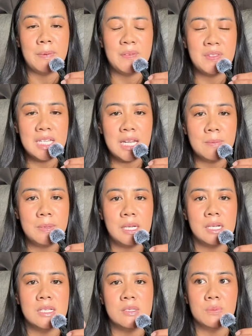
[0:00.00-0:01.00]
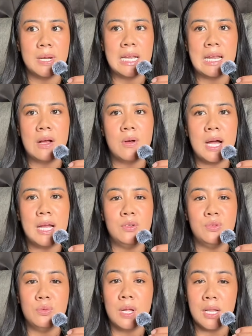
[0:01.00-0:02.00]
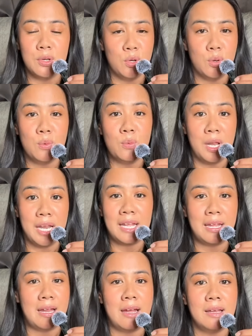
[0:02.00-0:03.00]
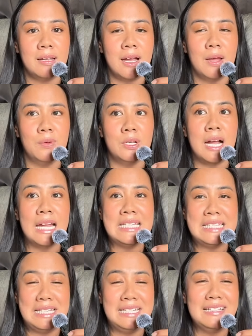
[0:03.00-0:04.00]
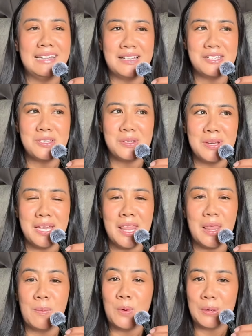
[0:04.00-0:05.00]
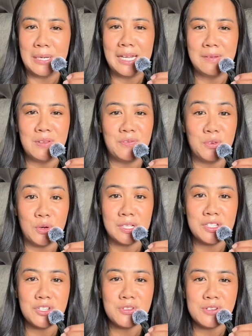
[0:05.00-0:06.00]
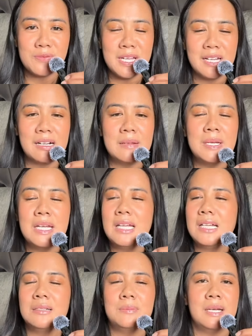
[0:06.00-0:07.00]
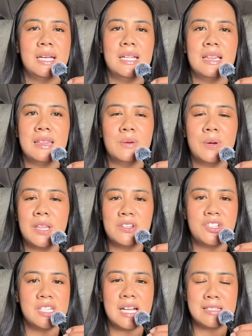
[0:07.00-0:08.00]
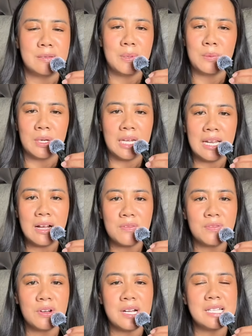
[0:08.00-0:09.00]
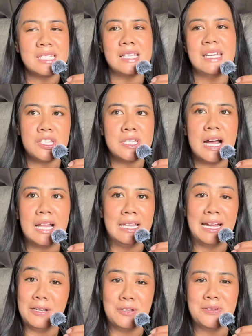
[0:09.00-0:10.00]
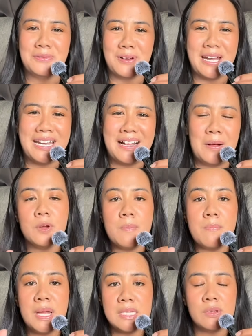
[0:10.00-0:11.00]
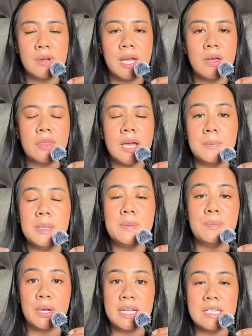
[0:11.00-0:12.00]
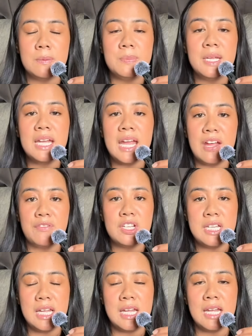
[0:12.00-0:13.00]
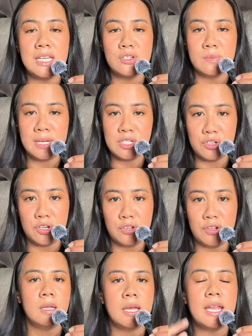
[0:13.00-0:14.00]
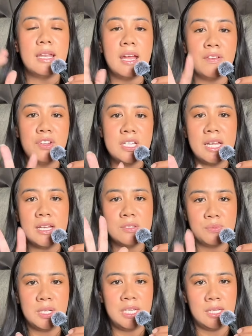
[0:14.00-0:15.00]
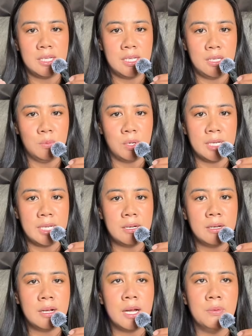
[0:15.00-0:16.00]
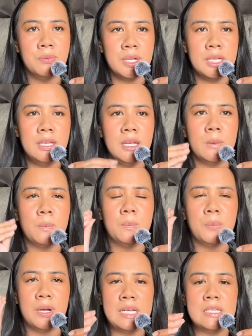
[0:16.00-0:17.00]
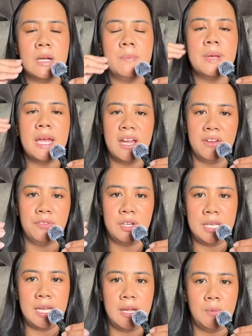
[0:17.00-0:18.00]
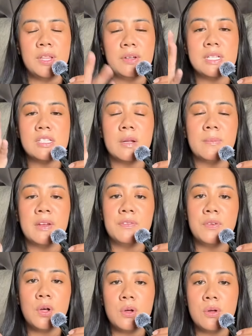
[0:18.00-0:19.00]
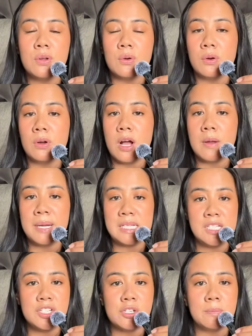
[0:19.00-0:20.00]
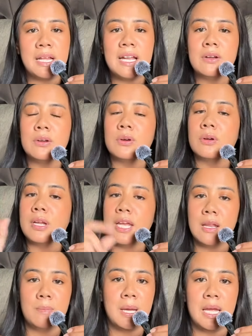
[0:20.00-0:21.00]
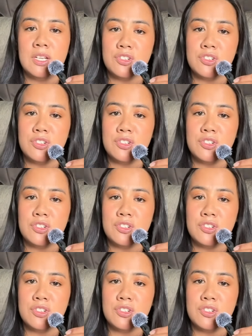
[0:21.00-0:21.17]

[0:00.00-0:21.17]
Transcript: of the day because right now I do not know when I can. I would ideally like to do it in the morning before the children wake up, but the weather just hasn't been working out for us. It's just not aligned right now. For mental health, I'm going to be brain dumping every day into my journal. And every day is really the key word here. I really need a brain dump every day, whether it's on my phone or on my digital planner or in my